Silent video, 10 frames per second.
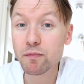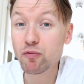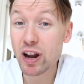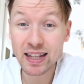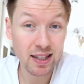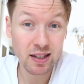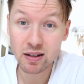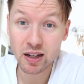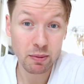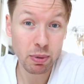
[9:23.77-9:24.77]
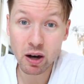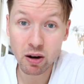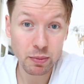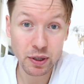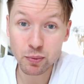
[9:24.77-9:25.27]
an
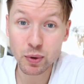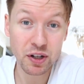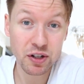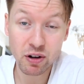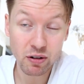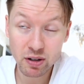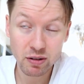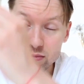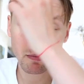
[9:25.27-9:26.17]
apartment with a dog.